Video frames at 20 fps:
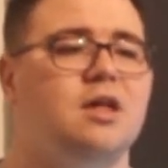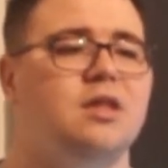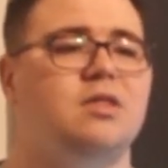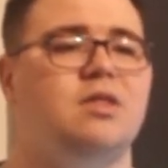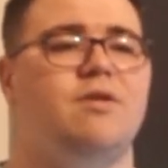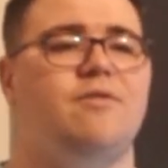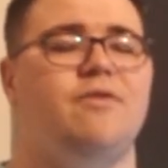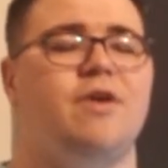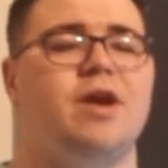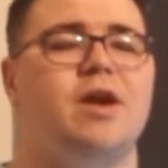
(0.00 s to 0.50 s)

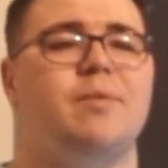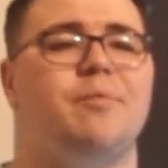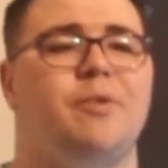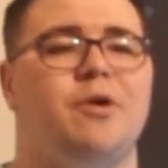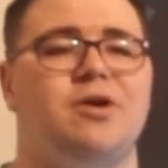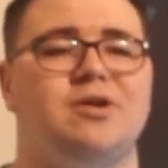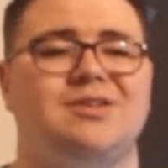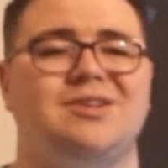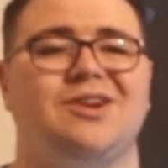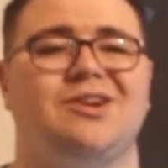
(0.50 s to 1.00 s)
the
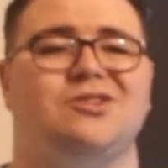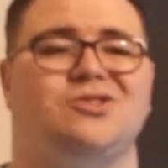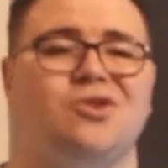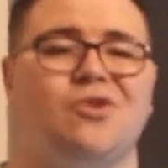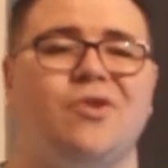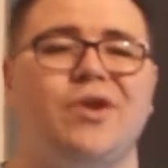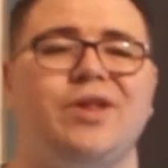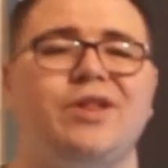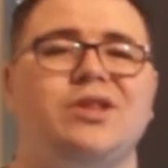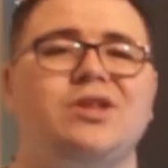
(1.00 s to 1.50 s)
Vegapunks are
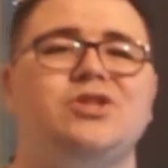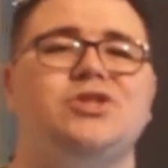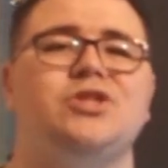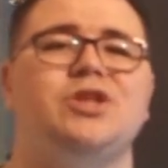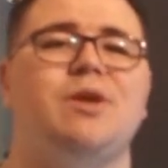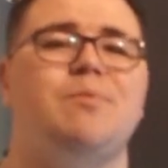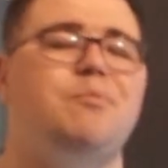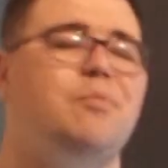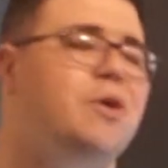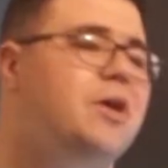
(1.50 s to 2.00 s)
joining the ship.